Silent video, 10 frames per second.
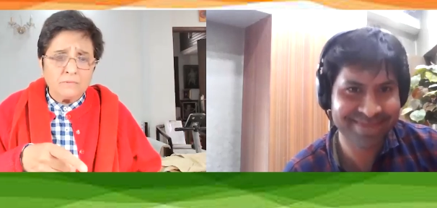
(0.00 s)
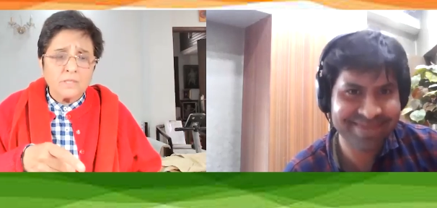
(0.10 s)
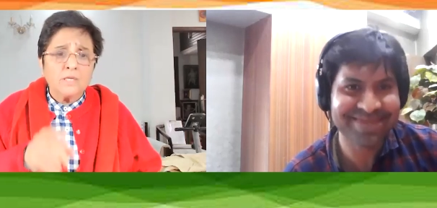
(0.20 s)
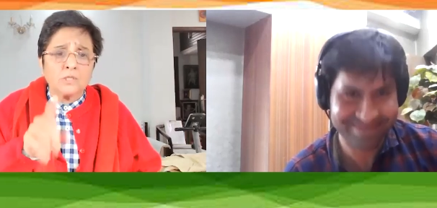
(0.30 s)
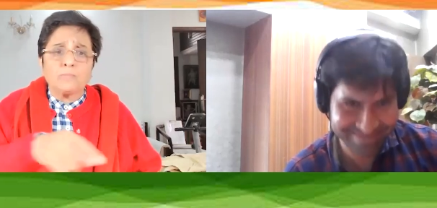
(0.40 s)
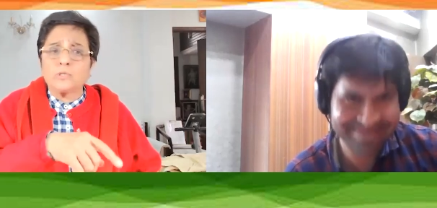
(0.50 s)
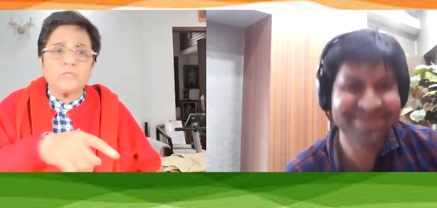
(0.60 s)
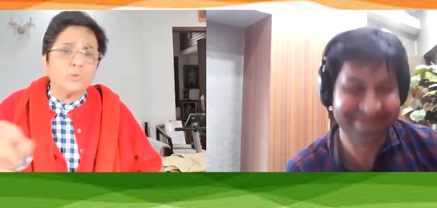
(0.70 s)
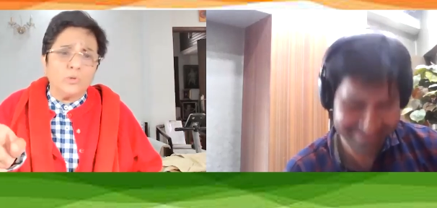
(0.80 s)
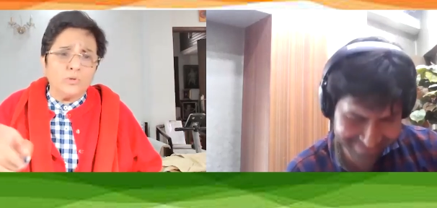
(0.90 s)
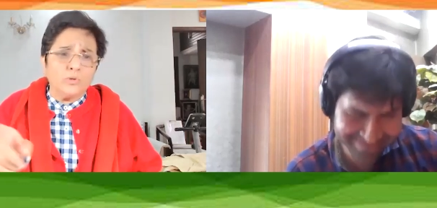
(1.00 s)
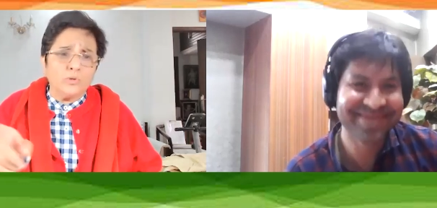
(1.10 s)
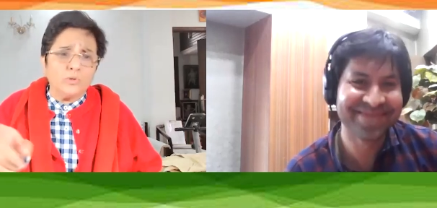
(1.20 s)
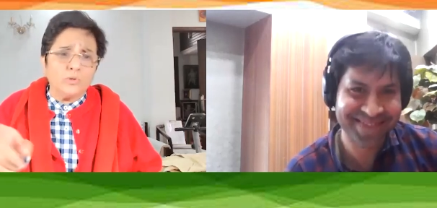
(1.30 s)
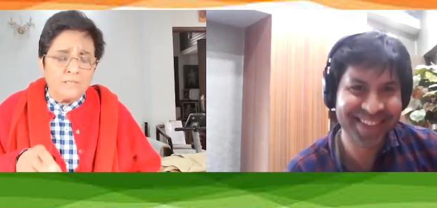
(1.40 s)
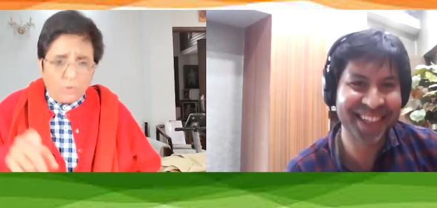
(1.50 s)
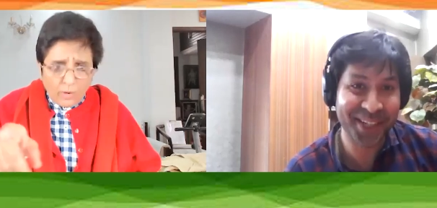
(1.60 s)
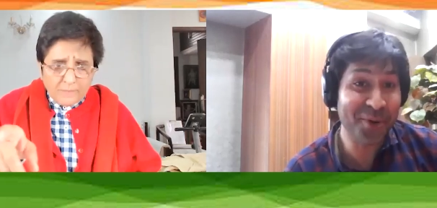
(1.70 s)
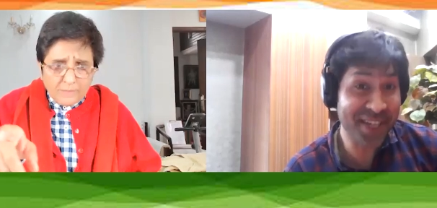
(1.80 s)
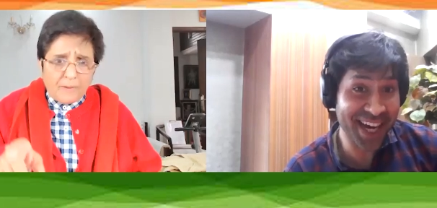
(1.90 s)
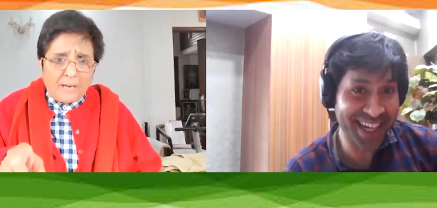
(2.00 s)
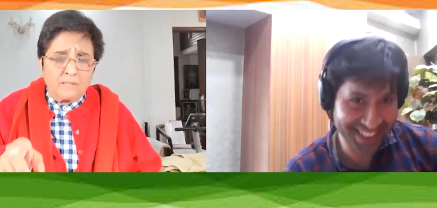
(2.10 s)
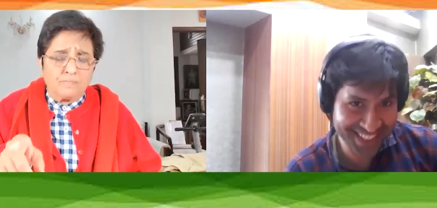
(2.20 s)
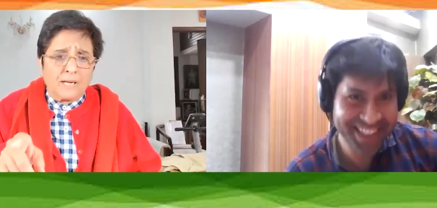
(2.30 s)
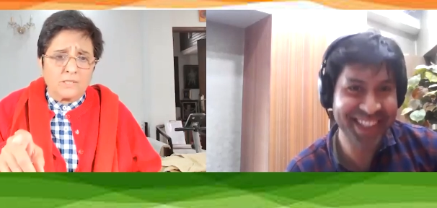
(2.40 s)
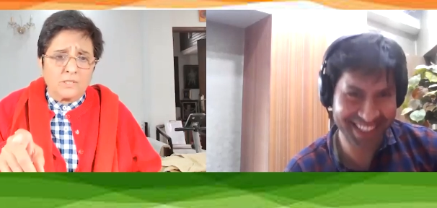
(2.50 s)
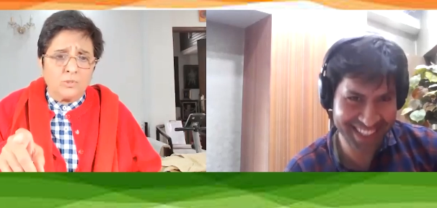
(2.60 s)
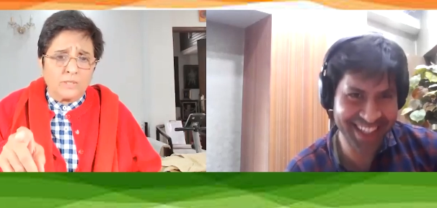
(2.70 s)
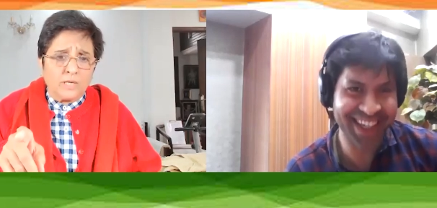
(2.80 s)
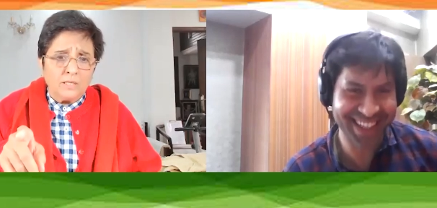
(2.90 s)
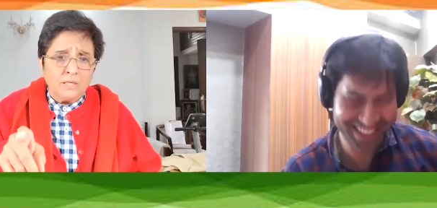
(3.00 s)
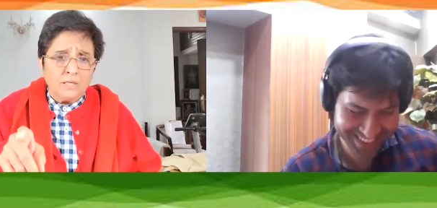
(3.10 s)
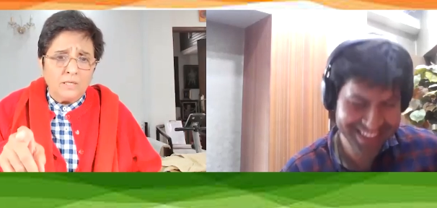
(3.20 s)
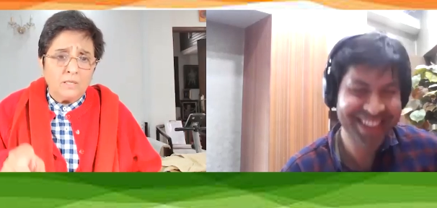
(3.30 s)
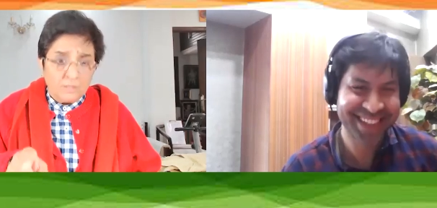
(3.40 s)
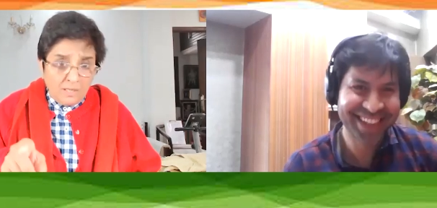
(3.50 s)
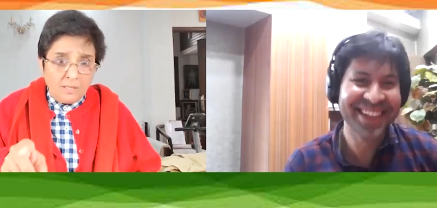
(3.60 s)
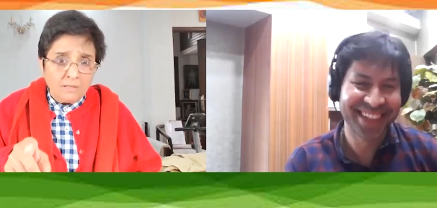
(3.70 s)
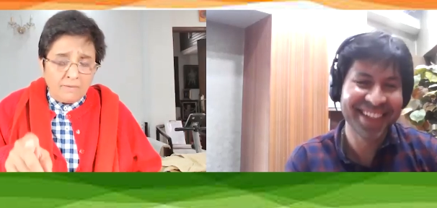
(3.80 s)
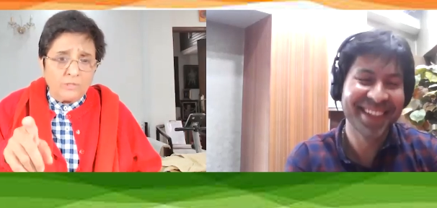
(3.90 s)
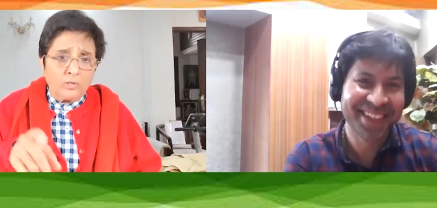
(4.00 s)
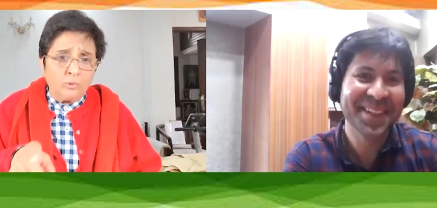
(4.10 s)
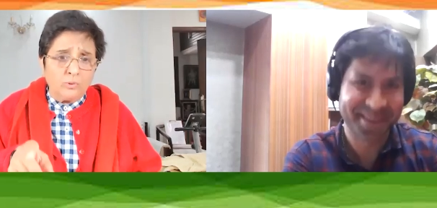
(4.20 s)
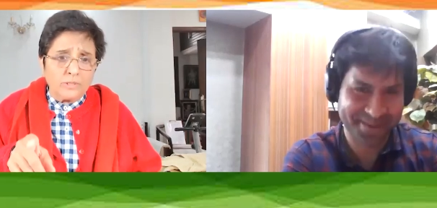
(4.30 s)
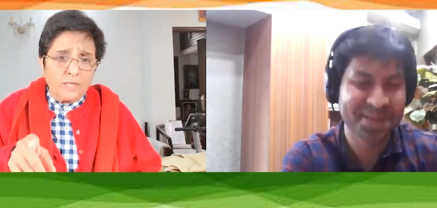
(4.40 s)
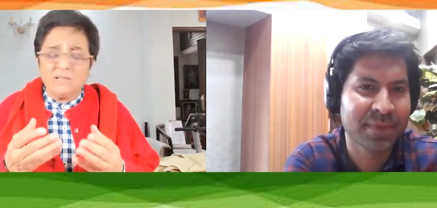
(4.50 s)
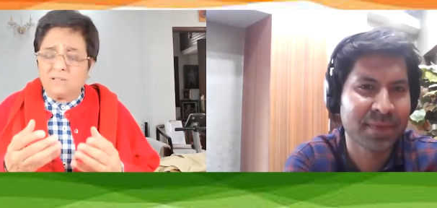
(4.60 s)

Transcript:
Speaker 1: Supposing you don't like anybody, go and nota. pass, pass nota. Yeah. yeah, why not do nota?